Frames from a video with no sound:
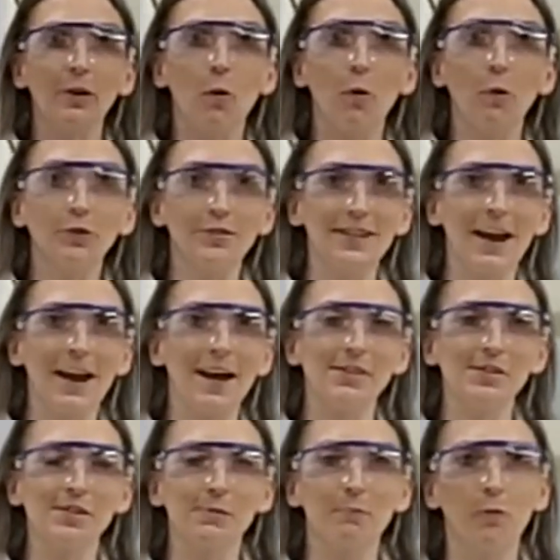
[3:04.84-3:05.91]
but
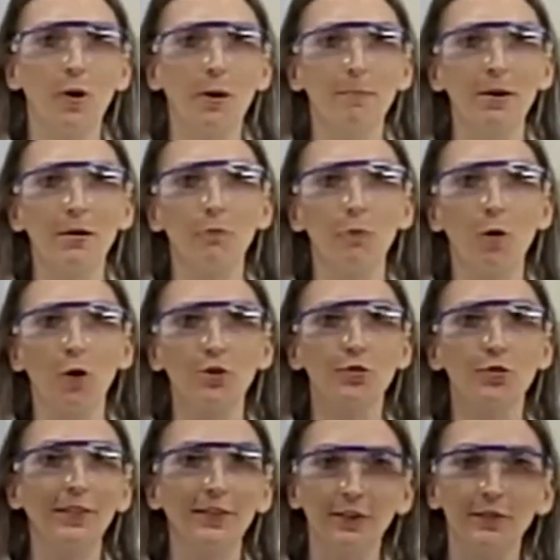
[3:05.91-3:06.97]
back in the olden
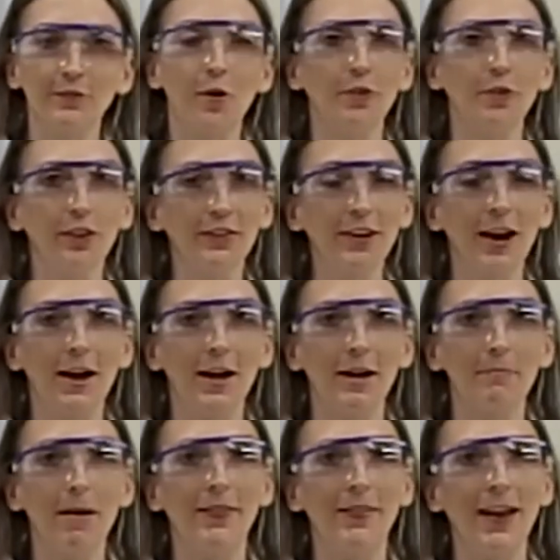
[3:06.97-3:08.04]
days, women wore
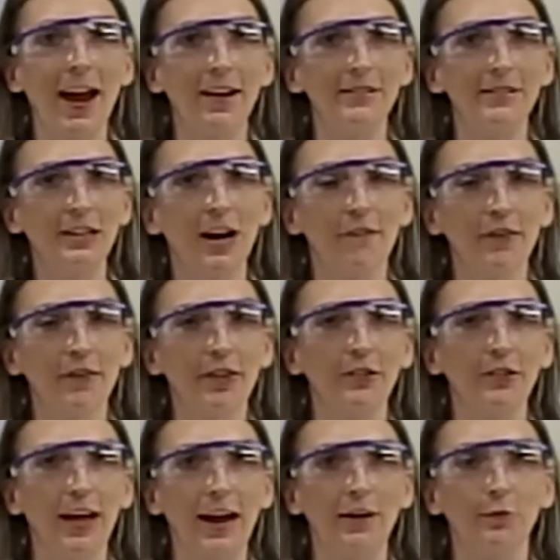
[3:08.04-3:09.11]
dresses all the
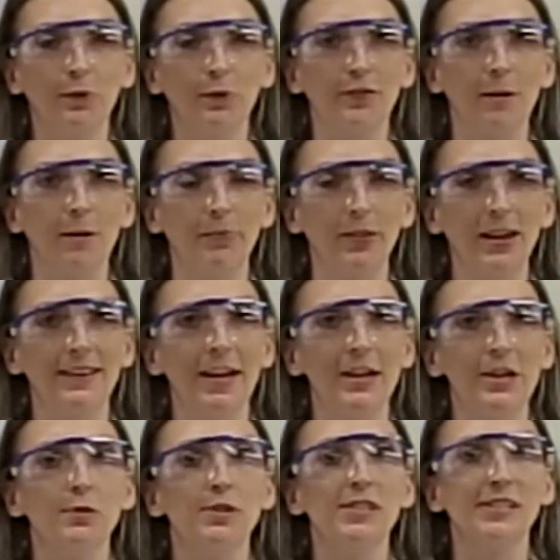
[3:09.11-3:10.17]
time and they had to cover
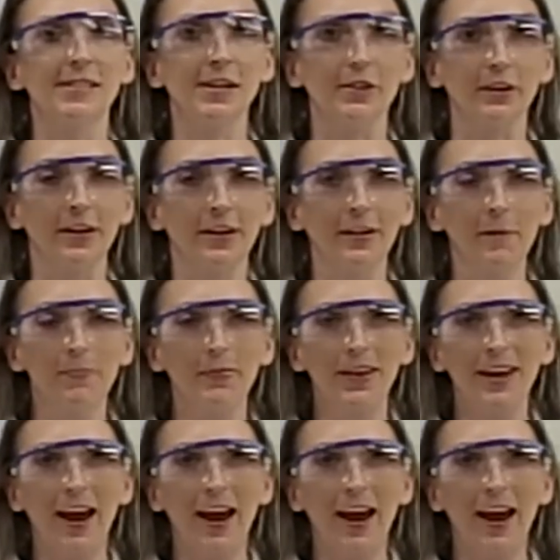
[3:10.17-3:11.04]
their legs with something.